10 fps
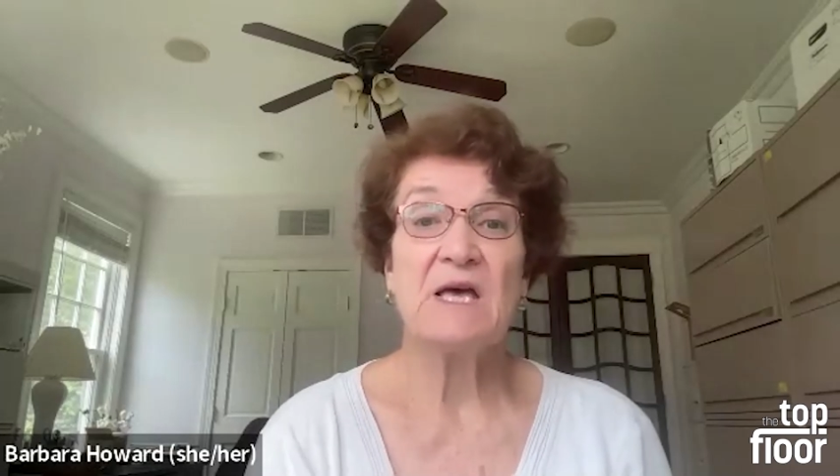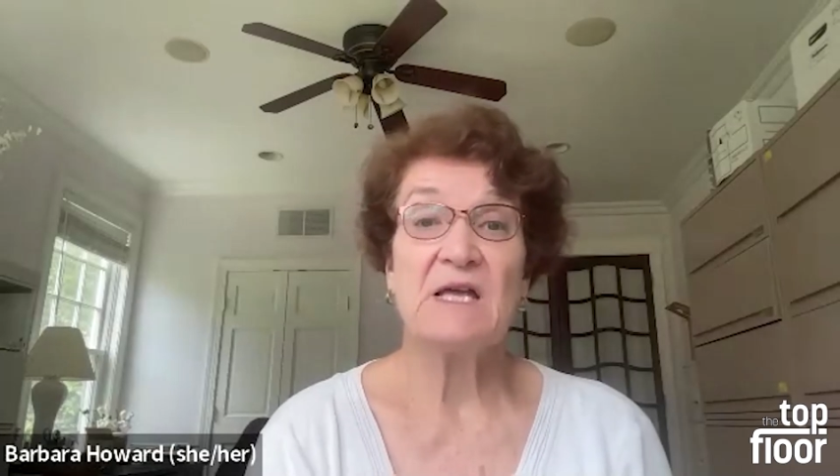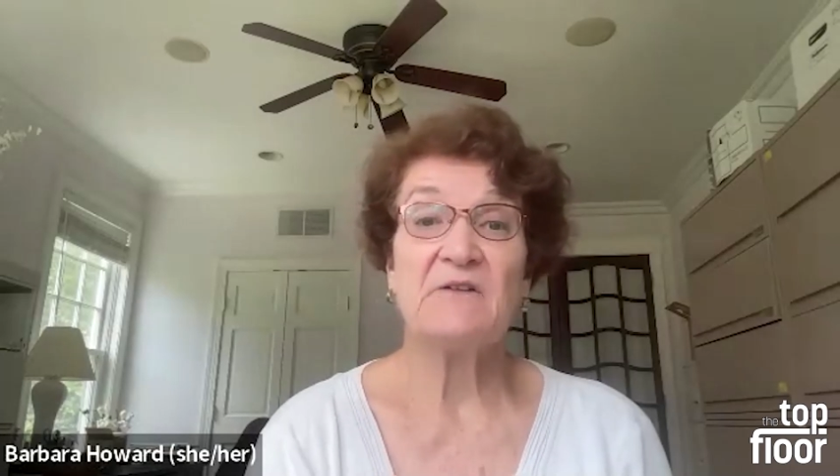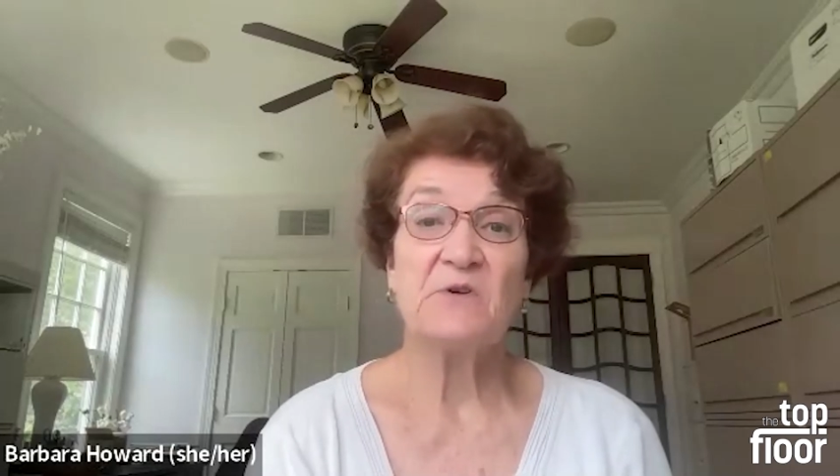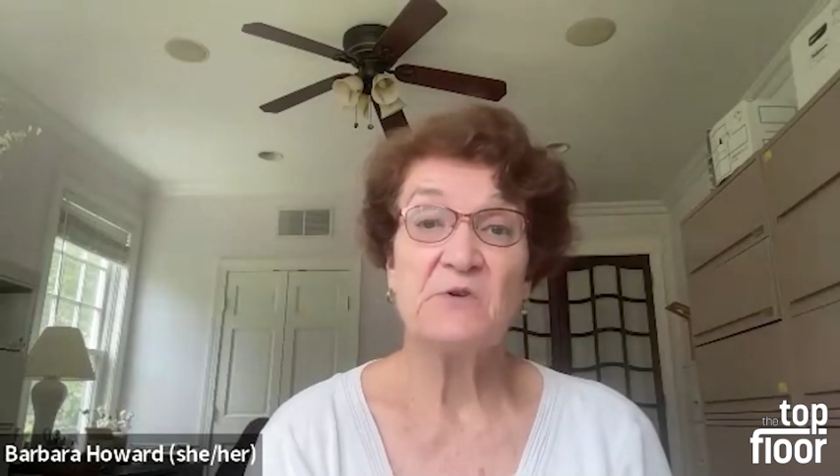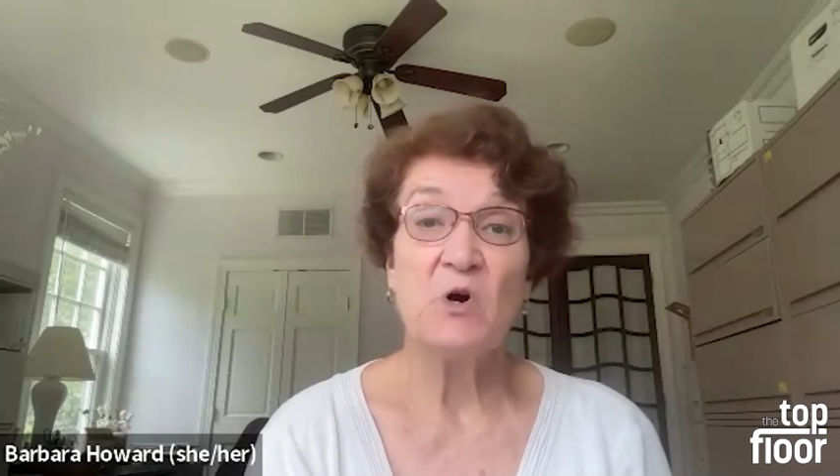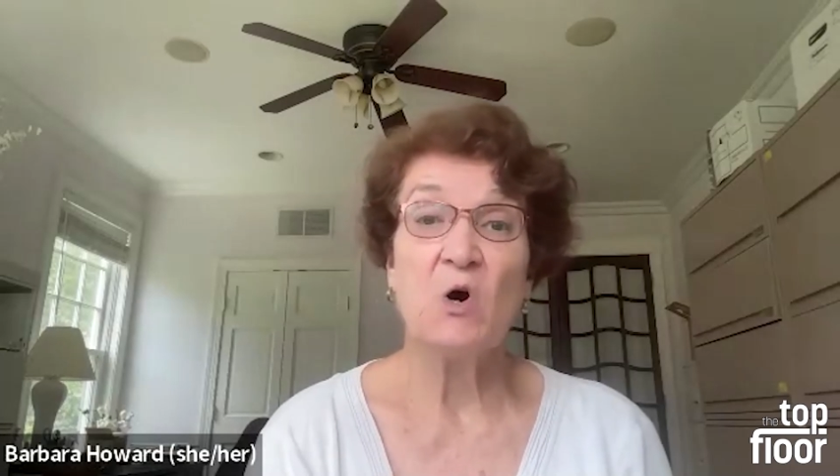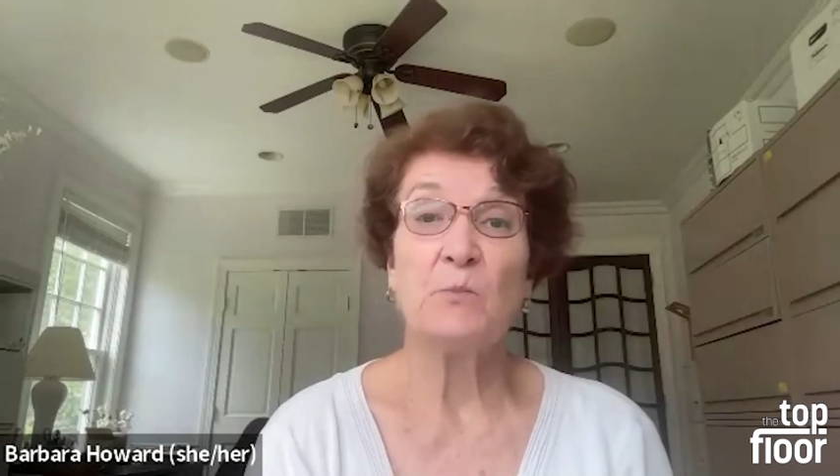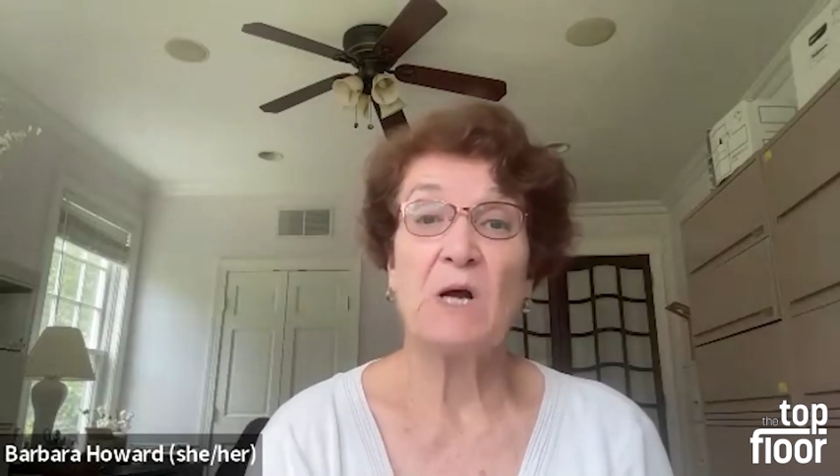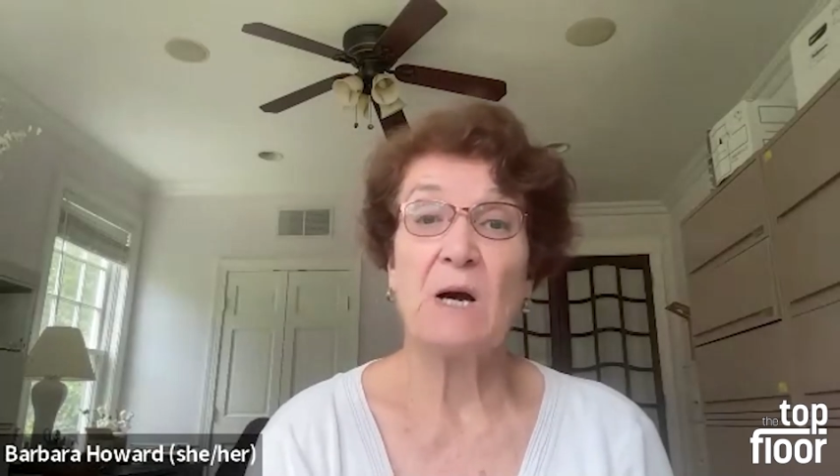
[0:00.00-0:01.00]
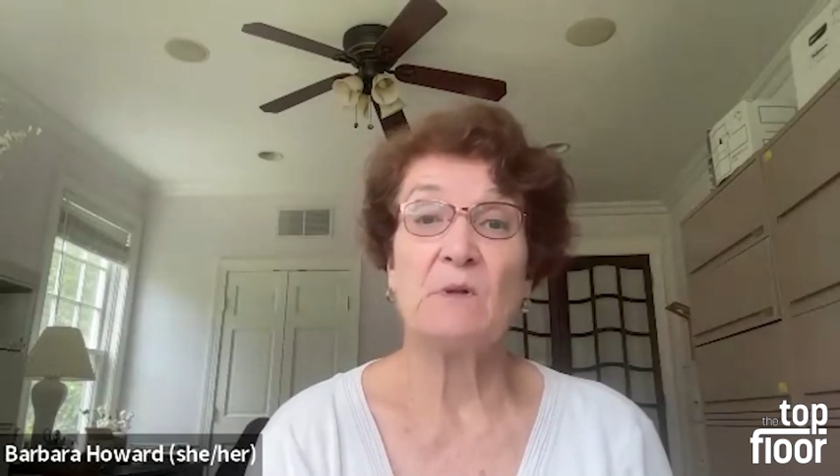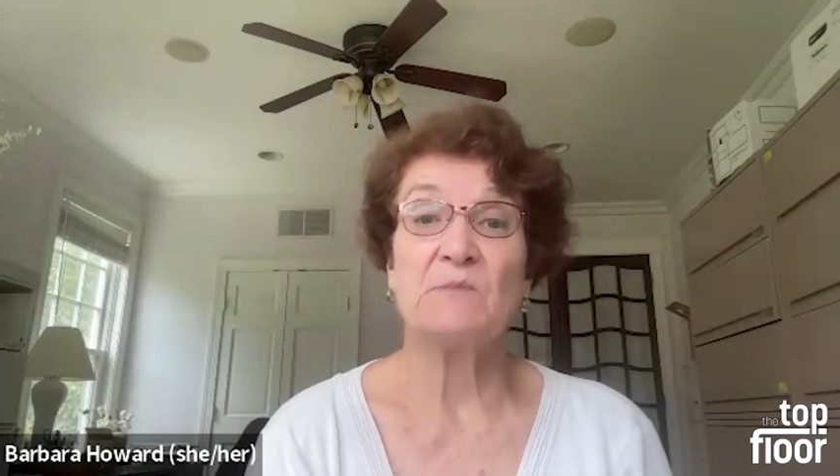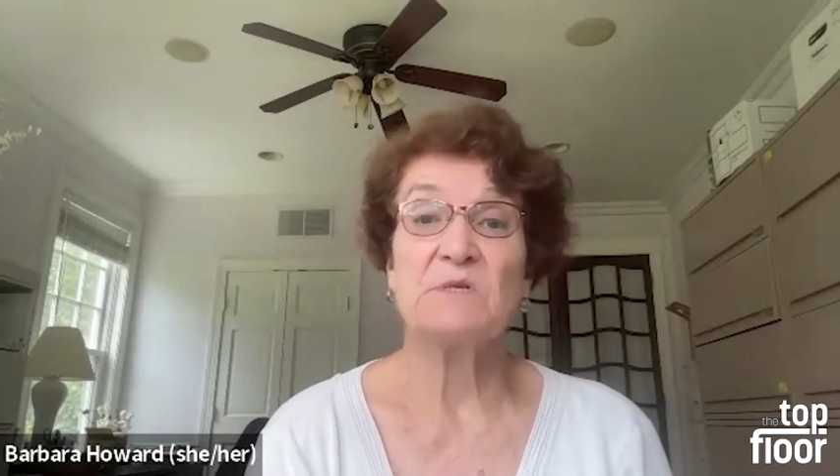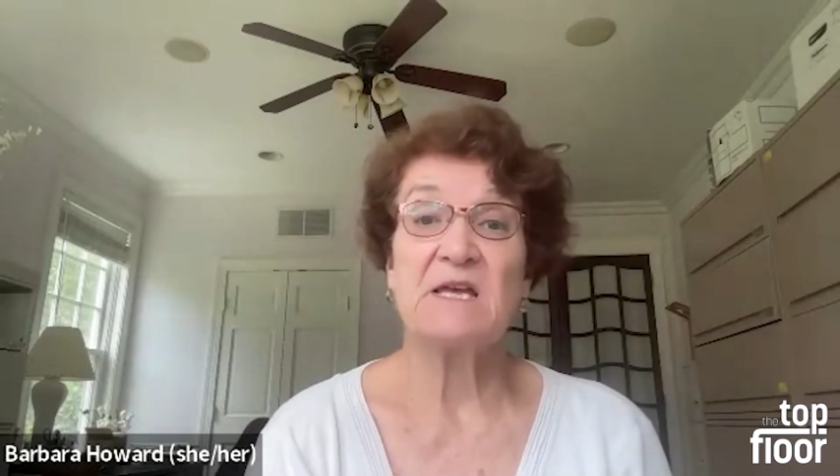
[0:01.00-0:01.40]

And if there are no problems,